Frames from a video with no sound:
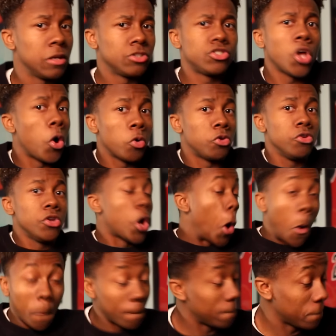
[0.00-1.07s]
So, you
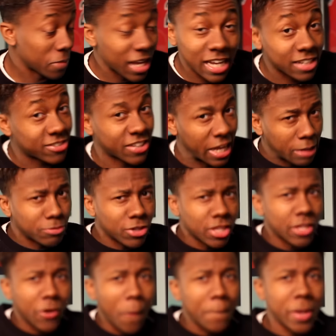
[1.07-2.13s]
know, it seems a
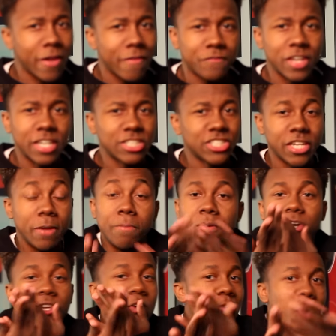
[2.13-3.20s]
little bit fishy,
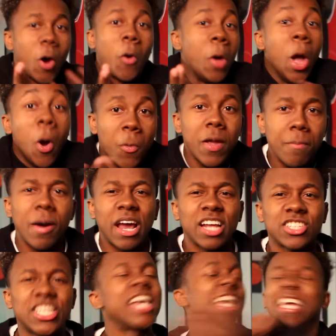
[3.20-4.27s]
but, you know, we about
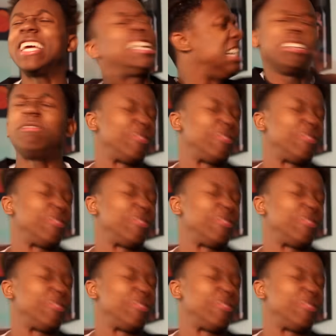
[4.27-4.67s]
to check it.